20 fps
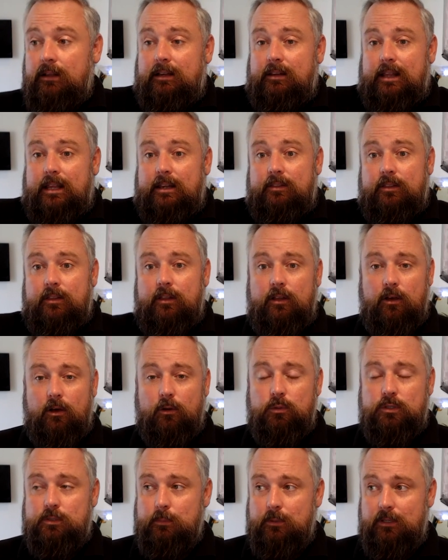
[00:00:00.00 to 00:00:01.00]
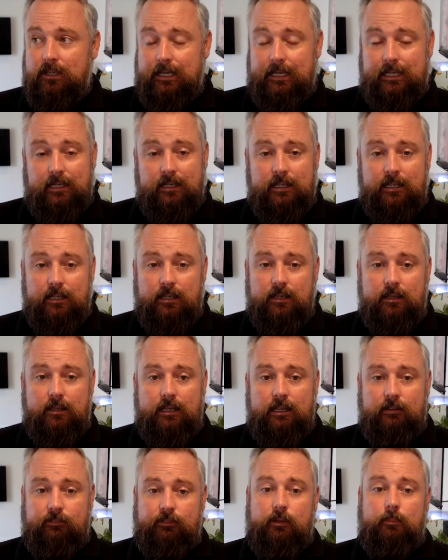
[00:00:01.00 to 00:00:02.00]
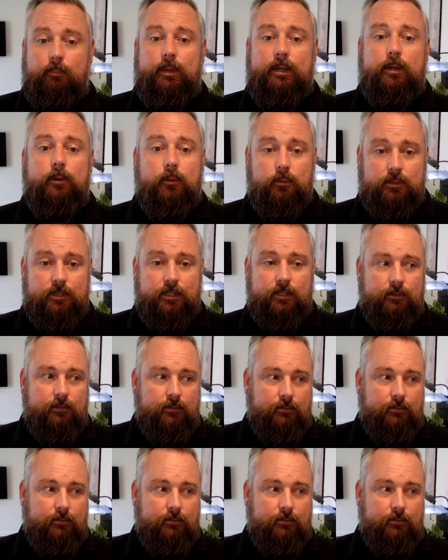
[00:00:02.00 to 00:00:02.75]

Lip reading: And then ultimately, if you build